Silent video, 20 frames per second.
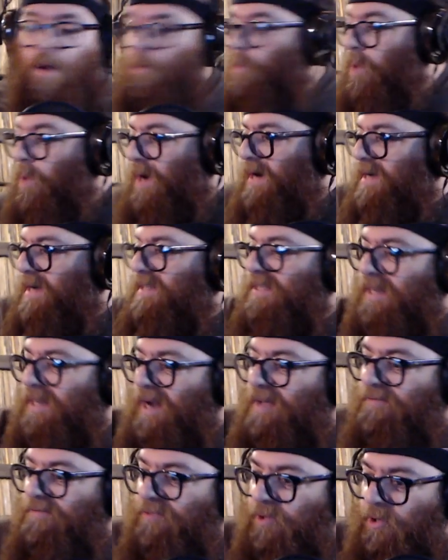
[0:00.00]
What it is that
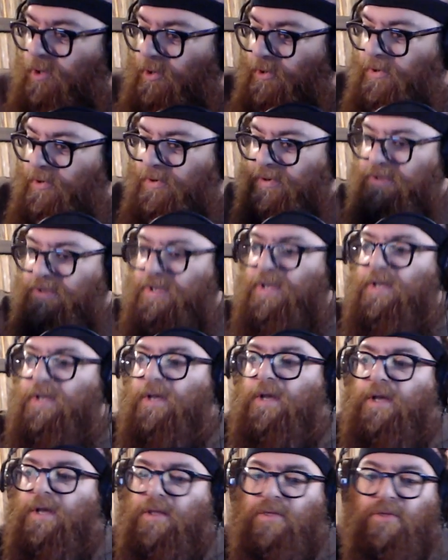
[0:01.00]
I've learned
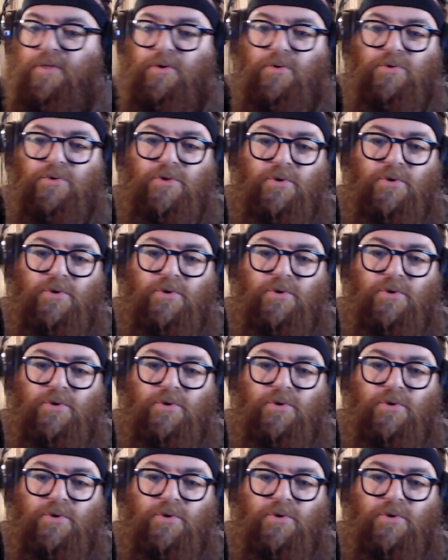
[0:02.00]
through